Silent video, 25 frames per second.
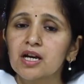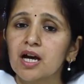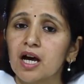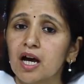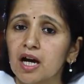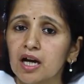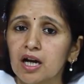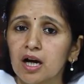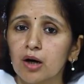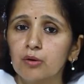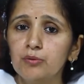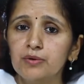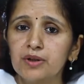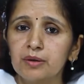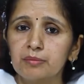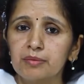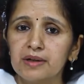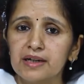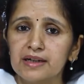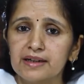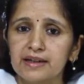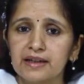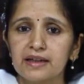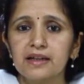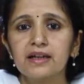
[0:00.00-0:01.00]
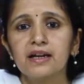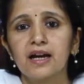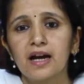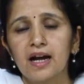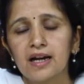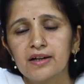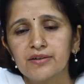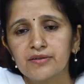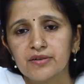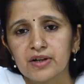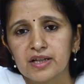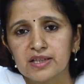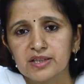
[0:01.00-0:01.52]
accountability
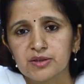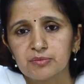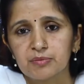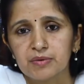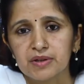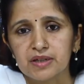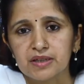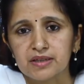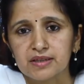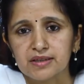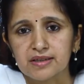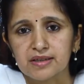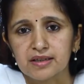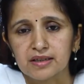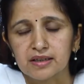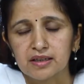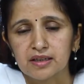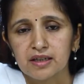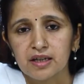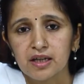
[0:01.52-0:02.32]
and transparency.